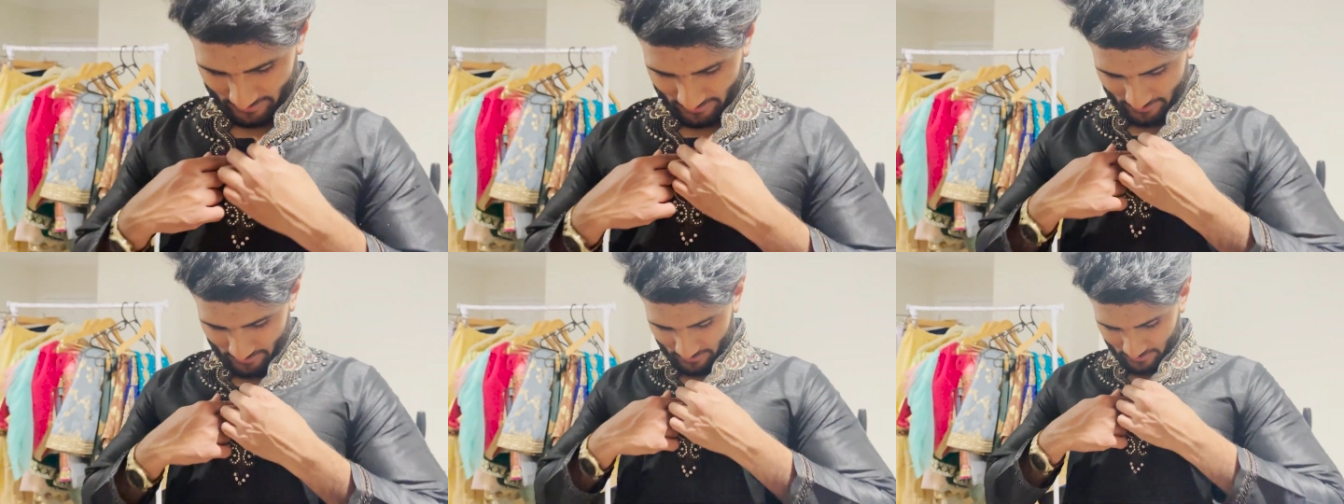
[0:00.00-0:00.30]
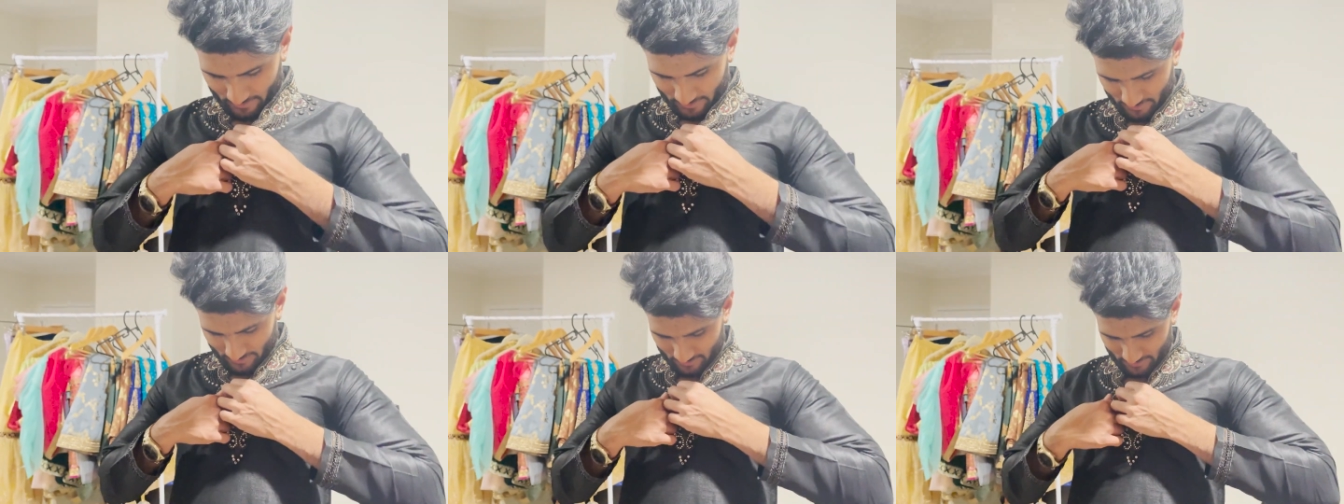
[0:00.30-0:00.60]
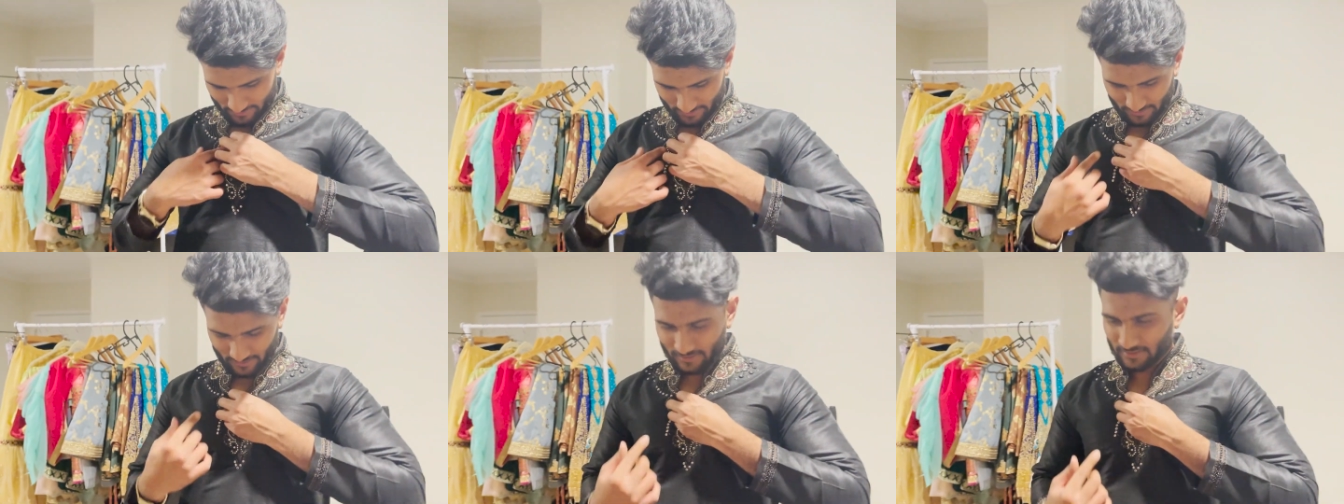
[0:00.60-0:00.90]
Gotcha.
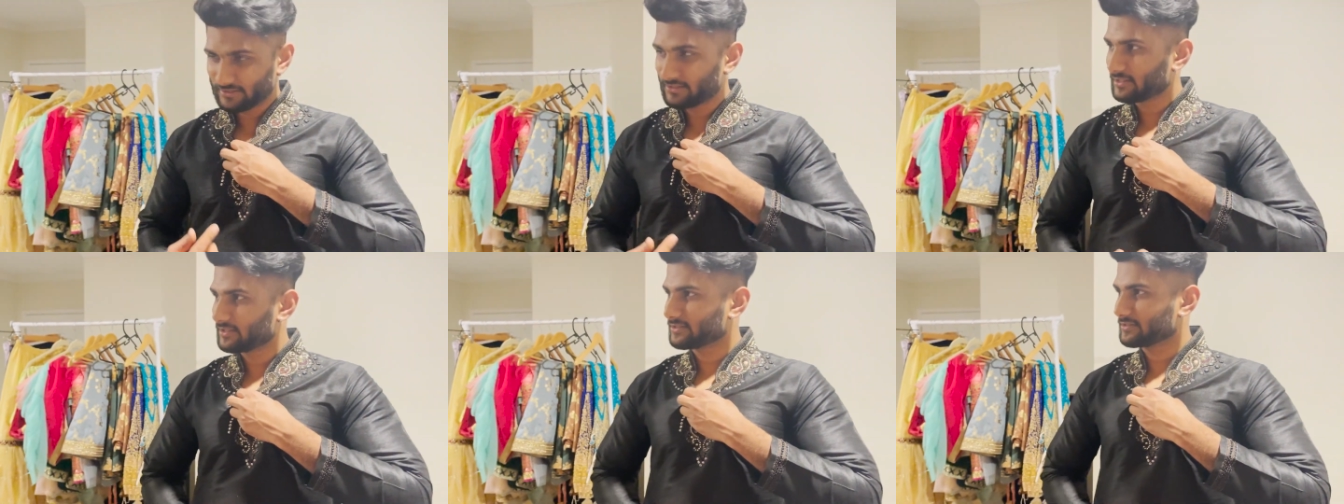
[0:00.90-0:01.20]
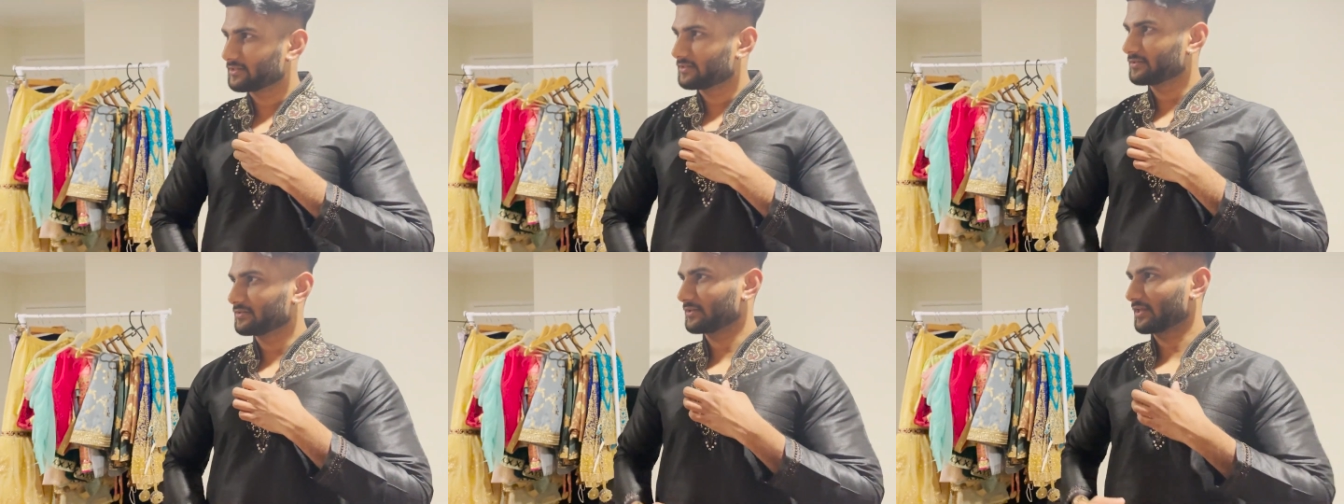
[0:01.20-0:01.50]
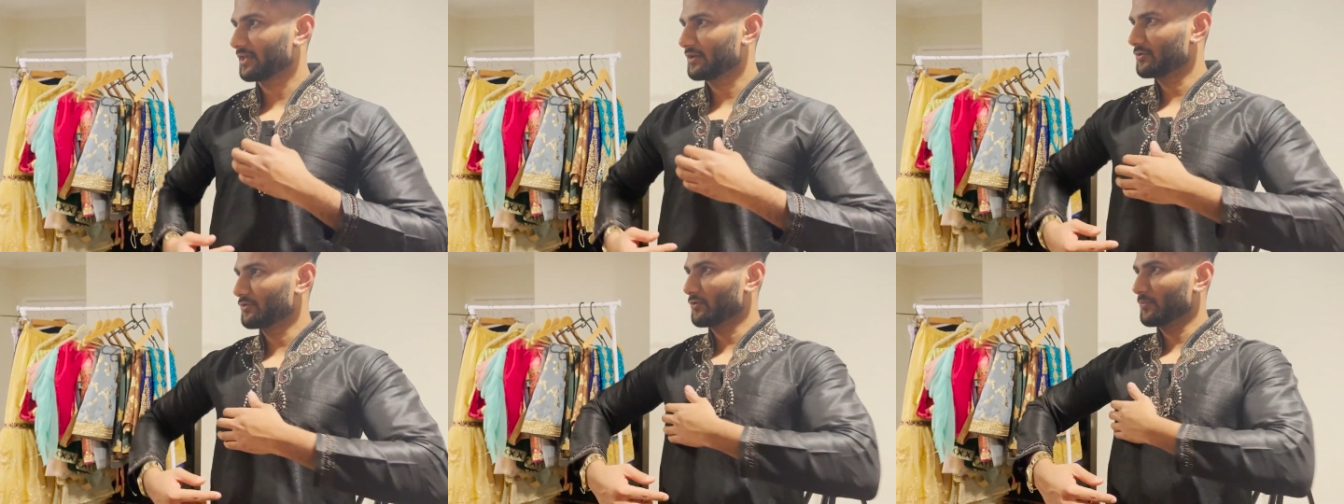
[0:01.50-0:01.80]
Oh, is this?
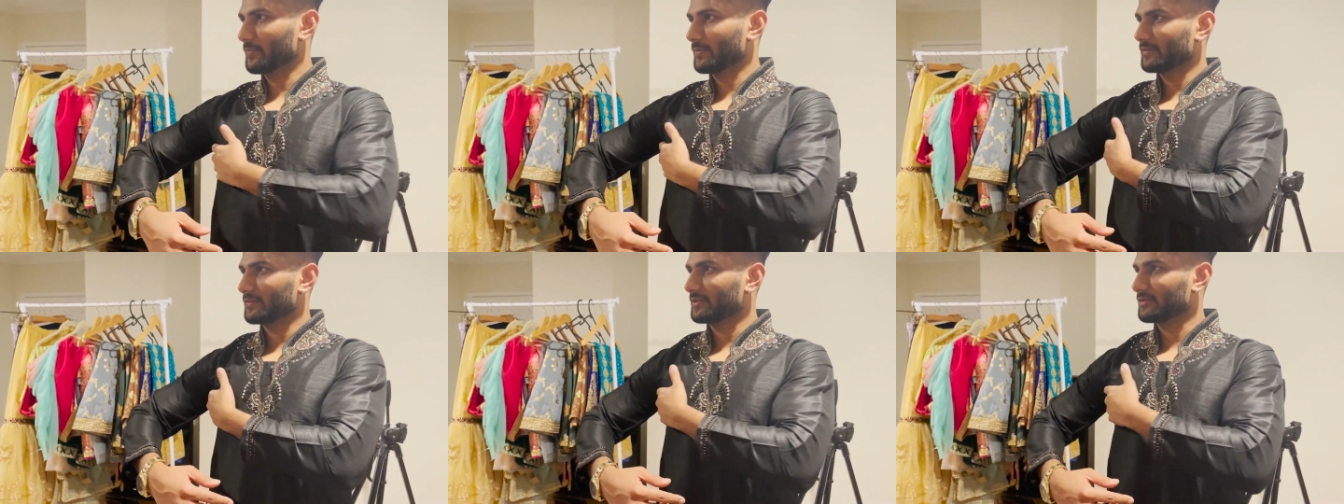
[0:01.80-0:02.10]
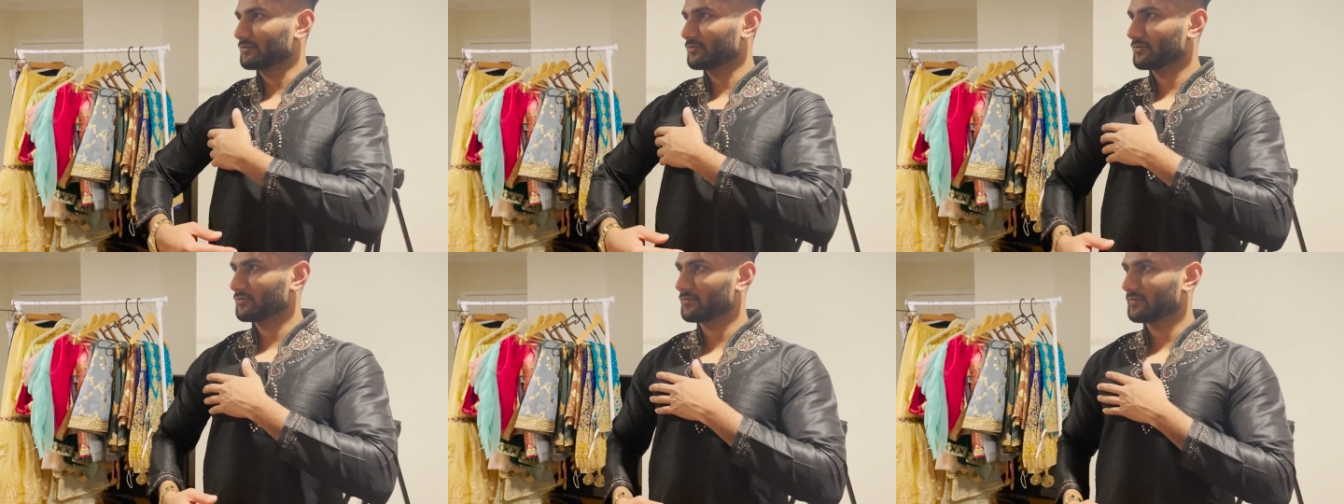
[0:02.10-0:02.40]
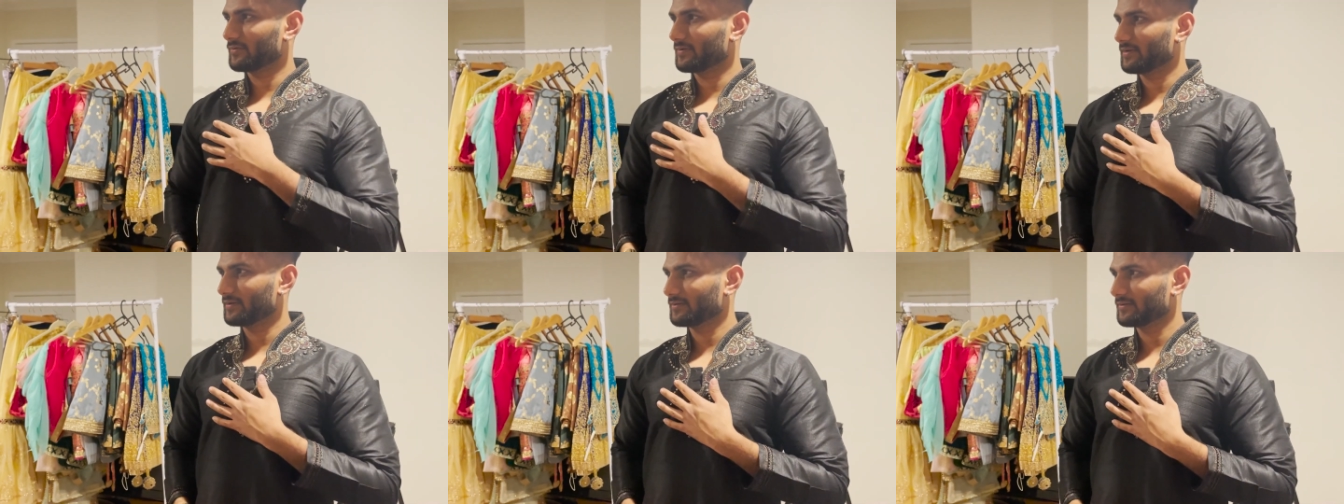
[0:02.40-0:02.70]
Can you open this as
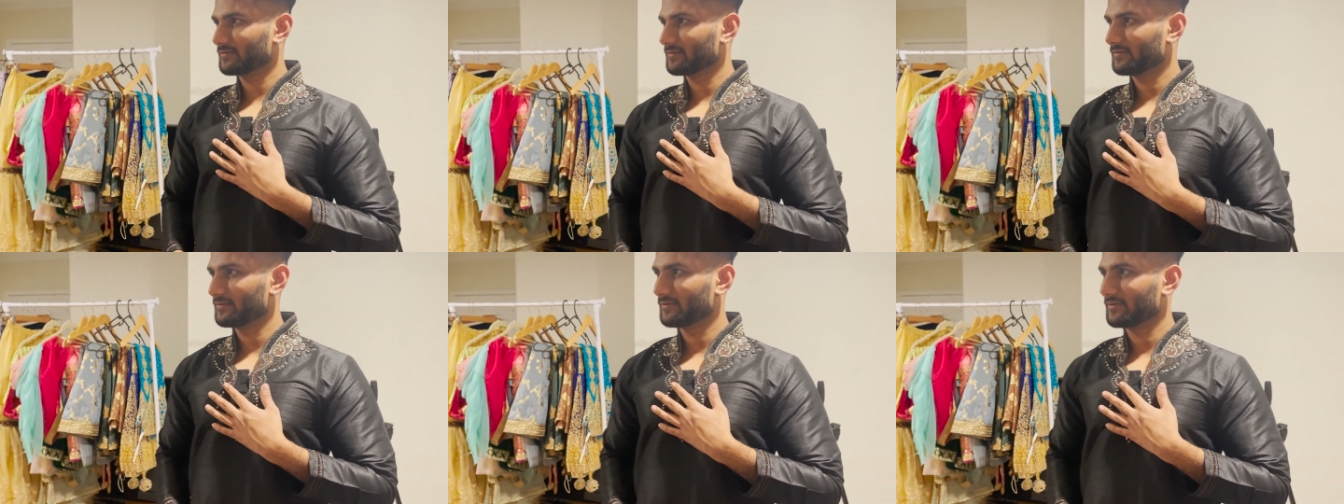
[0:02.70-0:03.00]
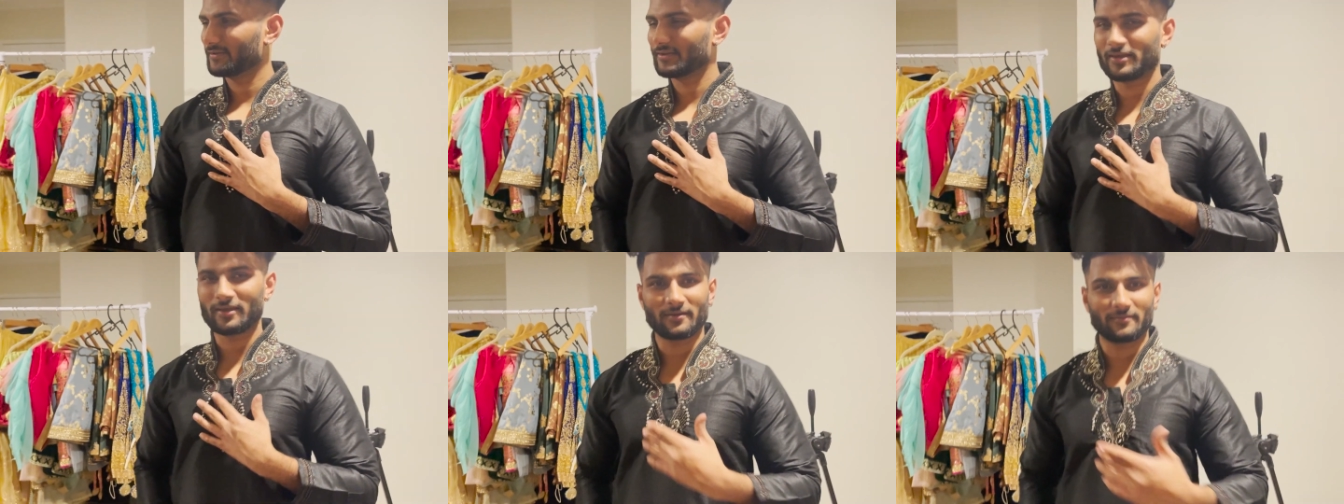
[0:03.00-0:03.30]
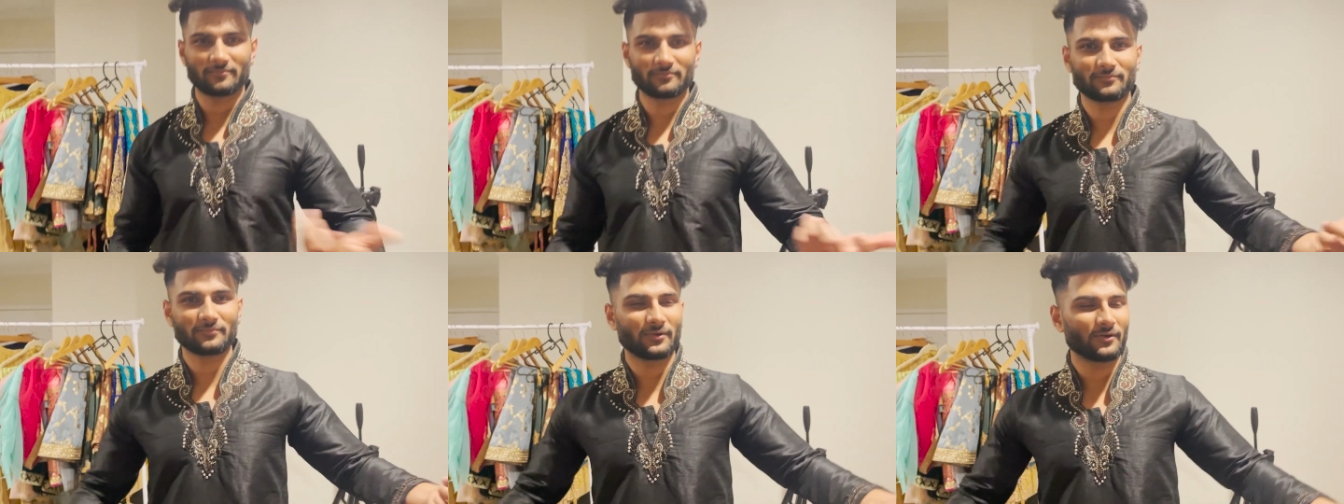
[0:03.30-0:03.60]
well? Yeah.
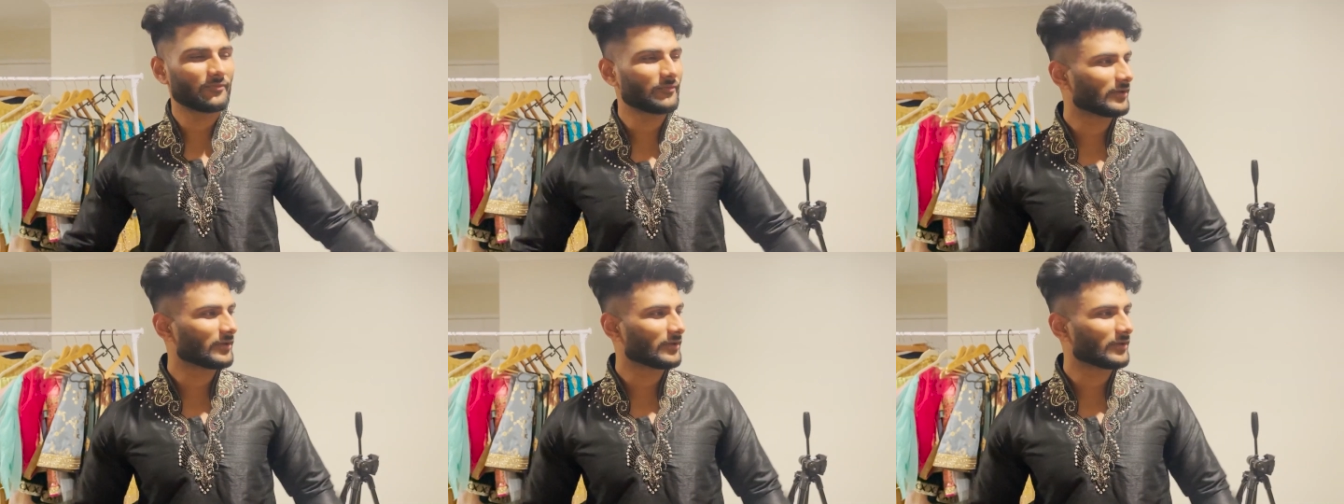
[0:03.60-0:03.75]
Perfect.